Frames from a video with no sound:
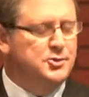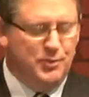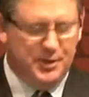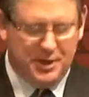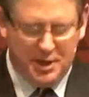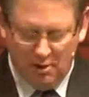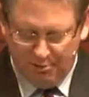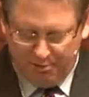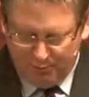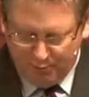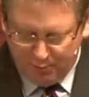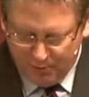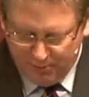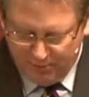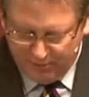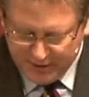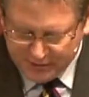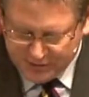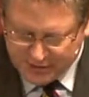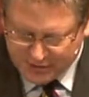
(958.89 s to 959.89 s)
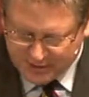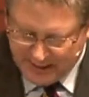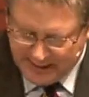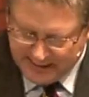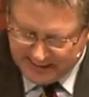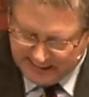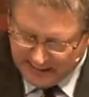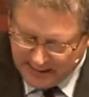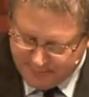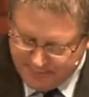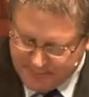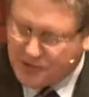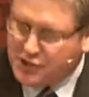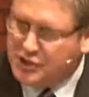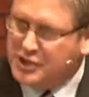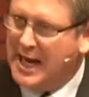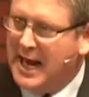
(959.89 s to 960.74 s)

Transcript: As we go through this study, let me